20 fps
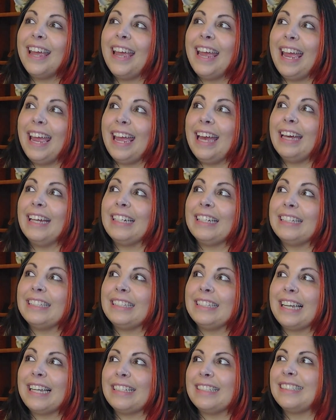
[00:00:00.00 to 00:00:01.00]
And
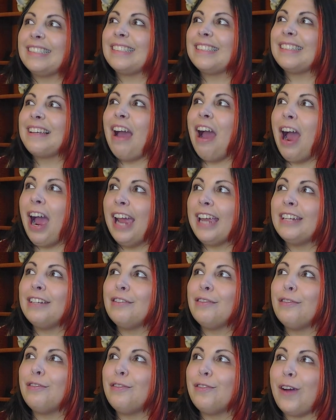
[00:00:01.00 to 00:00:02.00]
it's kind
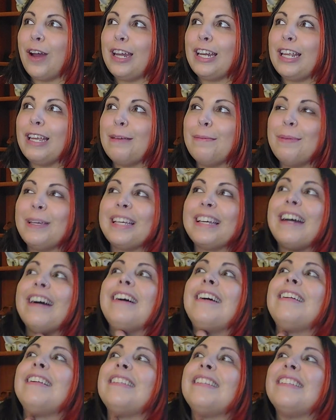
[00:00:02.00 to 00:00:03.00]
of funny
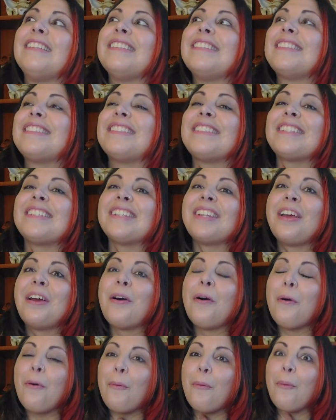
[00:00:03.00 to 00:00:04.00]
because
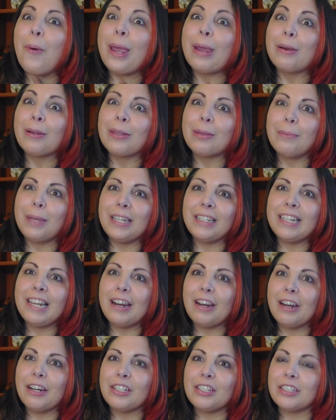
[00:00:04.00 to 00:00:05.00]
where the main
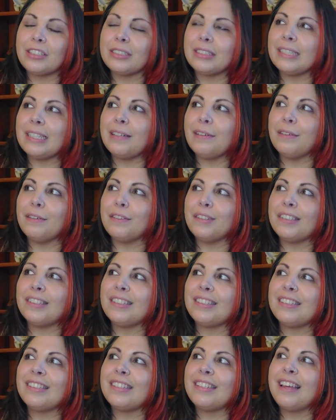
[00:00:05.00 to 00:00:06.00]
character
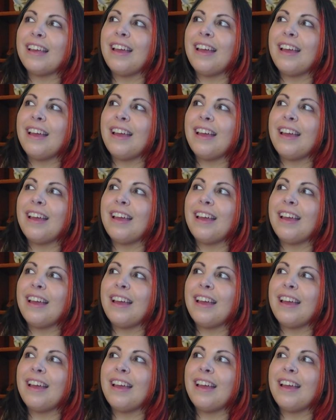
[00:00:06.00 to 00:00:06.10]
lives,